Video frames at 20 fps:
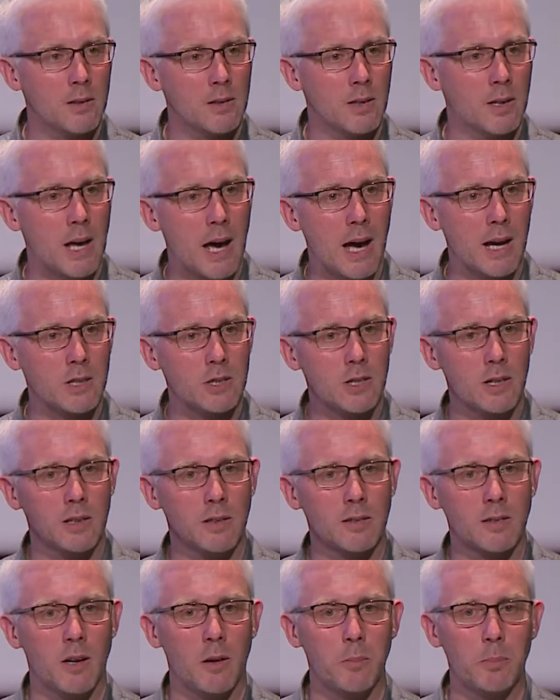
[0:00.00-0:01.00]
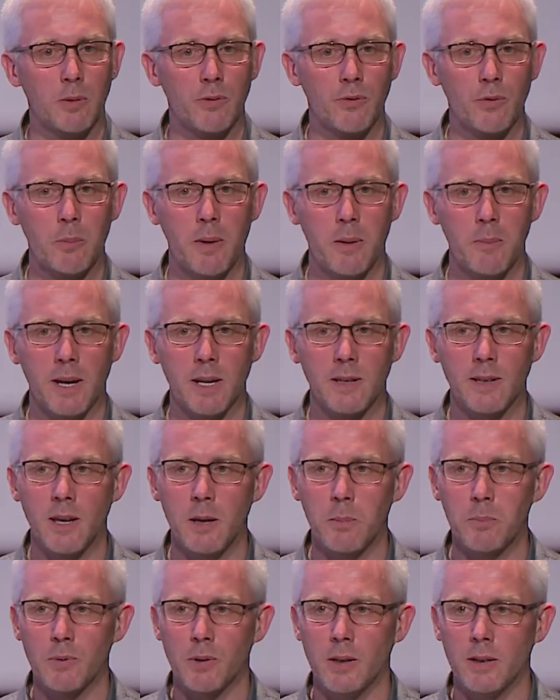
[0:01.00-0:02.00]
an actual example from MIT
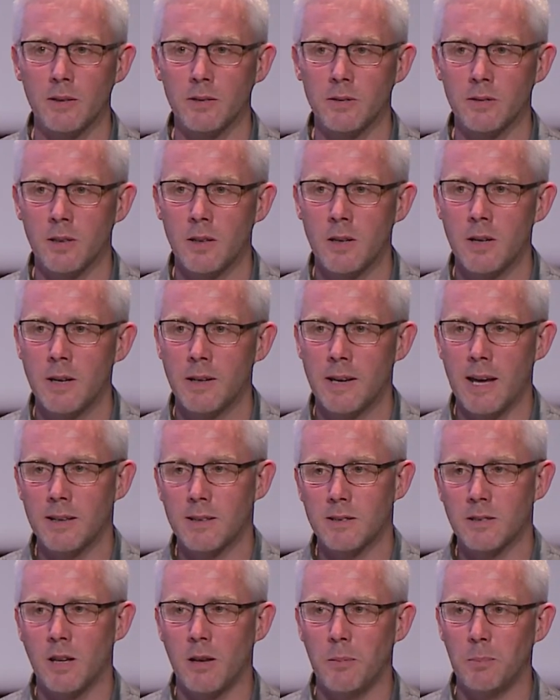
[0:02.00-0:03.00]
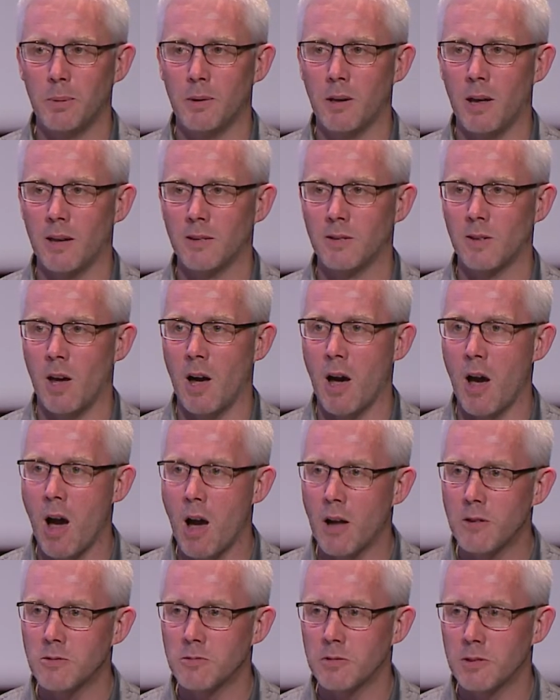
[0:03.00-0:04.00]
Press. That sample has
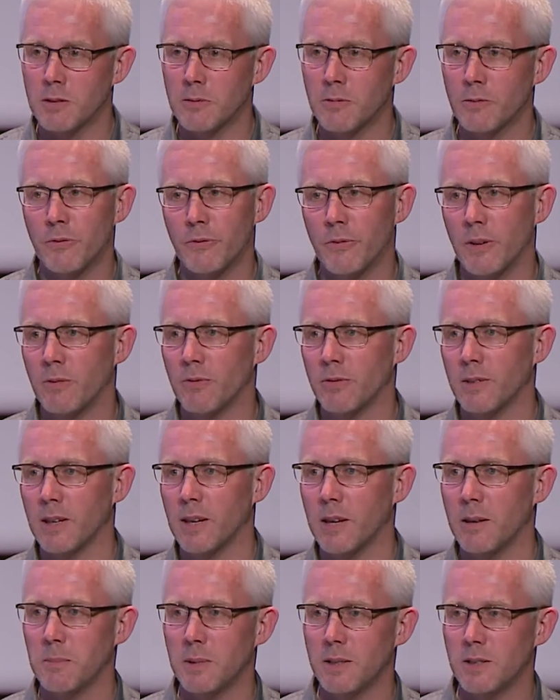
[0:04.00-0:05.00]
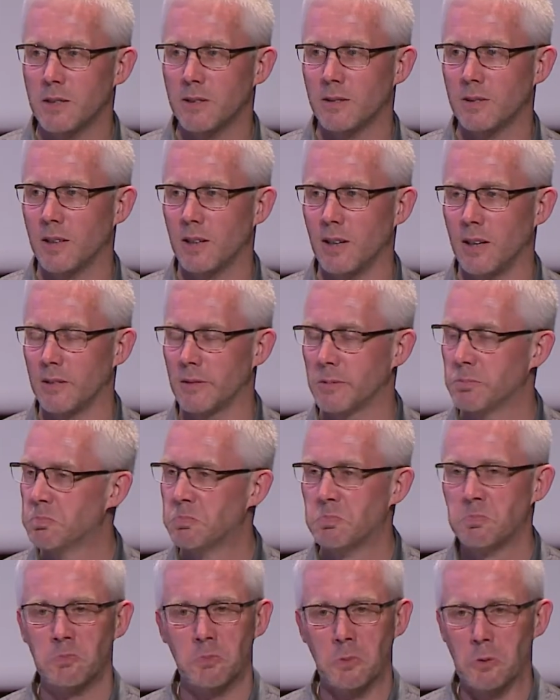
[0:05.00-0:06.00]
150 images in it.
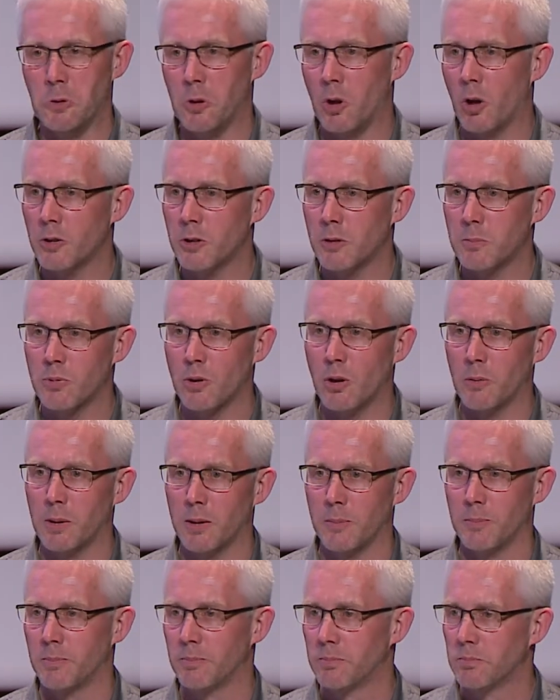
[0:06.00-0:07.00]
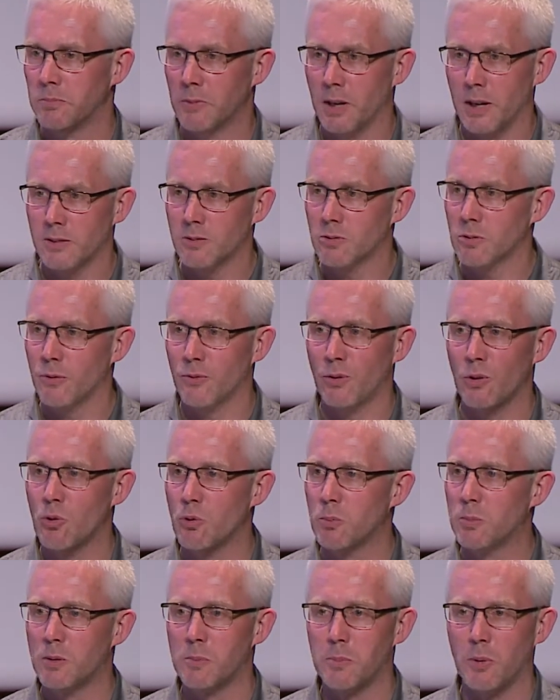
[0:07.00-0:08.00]
Not a problem. Nice
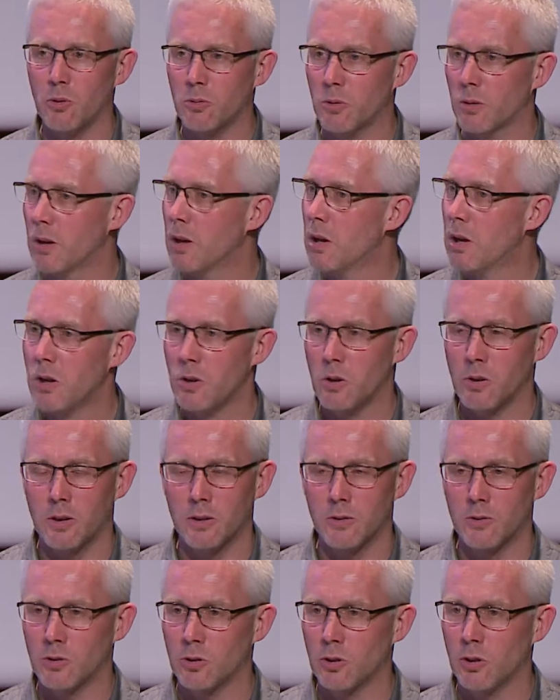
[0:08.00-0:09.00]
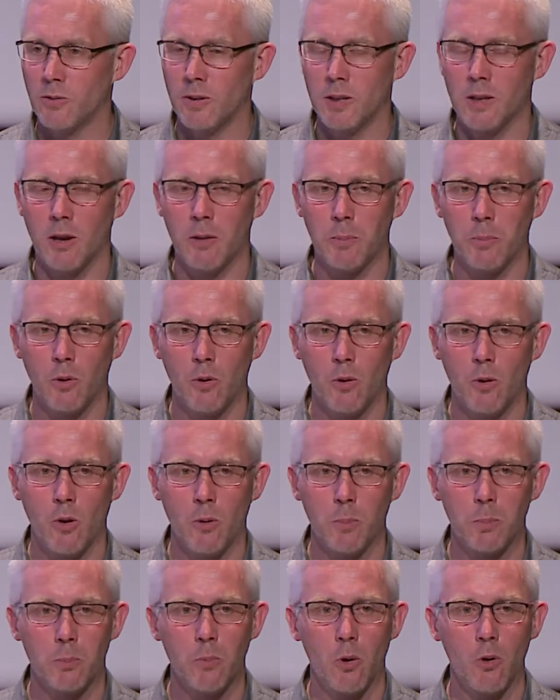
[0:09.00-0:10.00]
reflowable book. You can serve it up
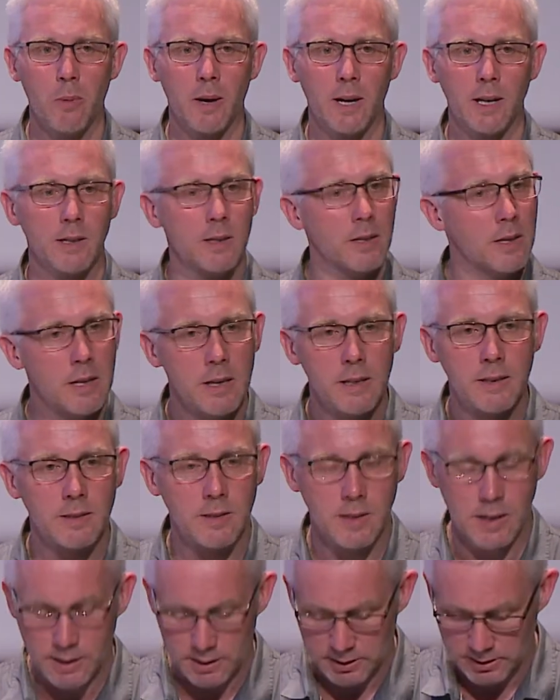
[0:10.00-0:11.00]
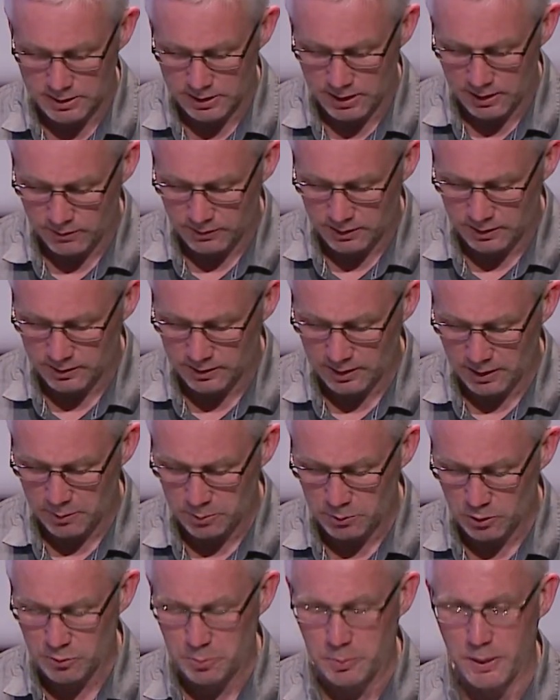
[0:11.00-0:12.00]
mobile, still achieve the same
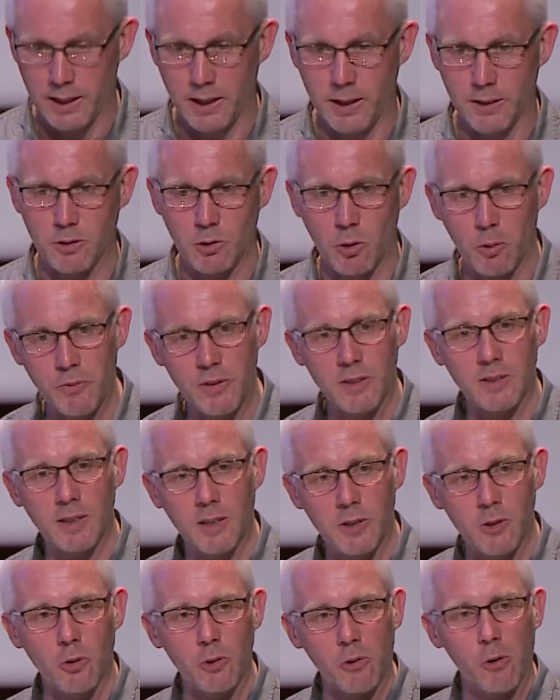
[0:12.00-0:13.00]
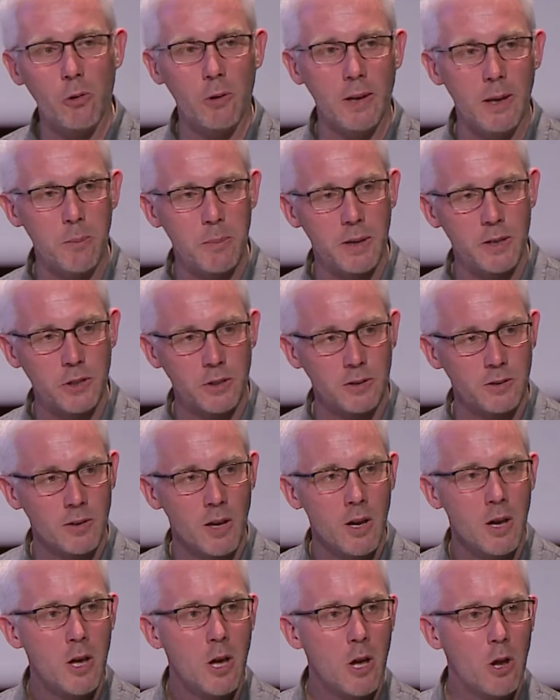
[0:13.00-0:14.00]
speeds. Obviously not all images
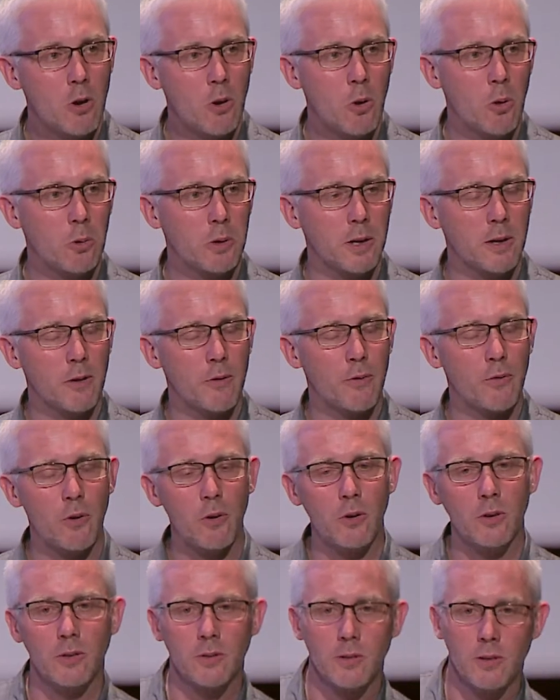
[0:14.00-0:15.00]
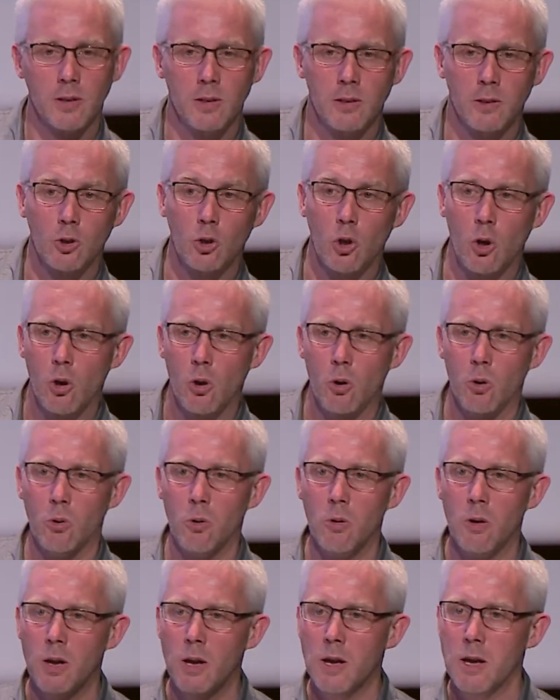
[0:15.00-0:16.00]
load in the first
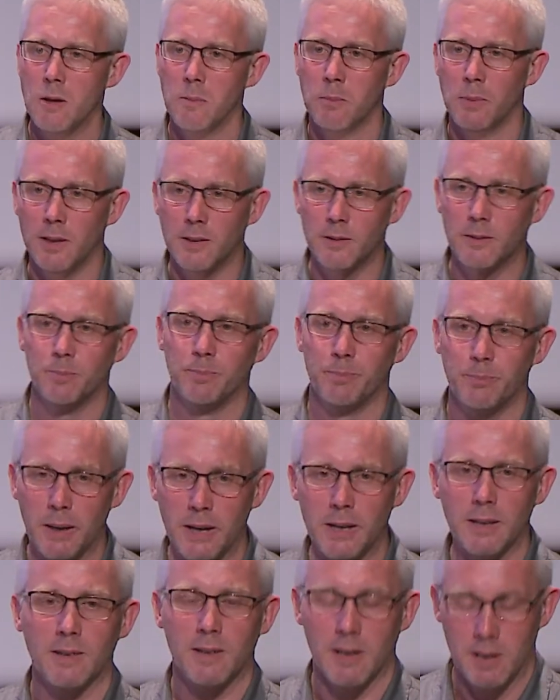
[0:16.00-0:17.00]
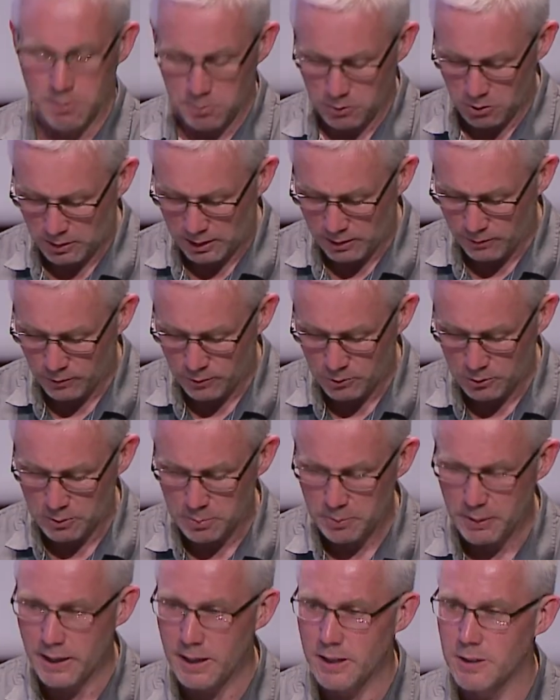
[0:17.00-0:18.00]
go, but by the time you get through the
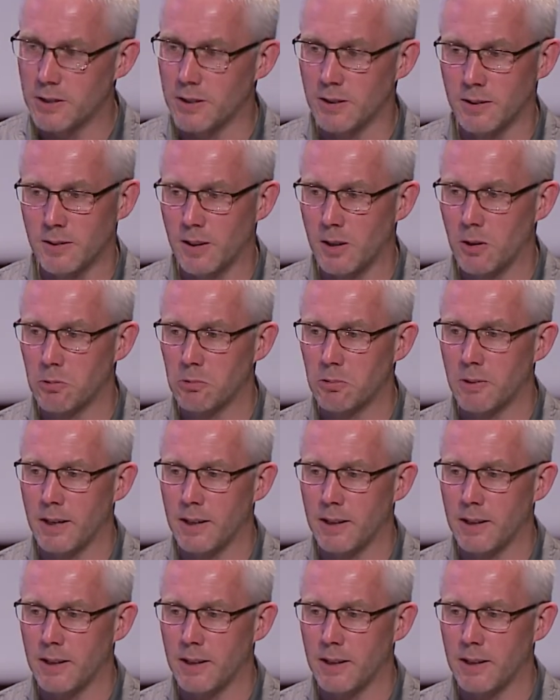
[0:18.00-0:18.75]
pages, they're already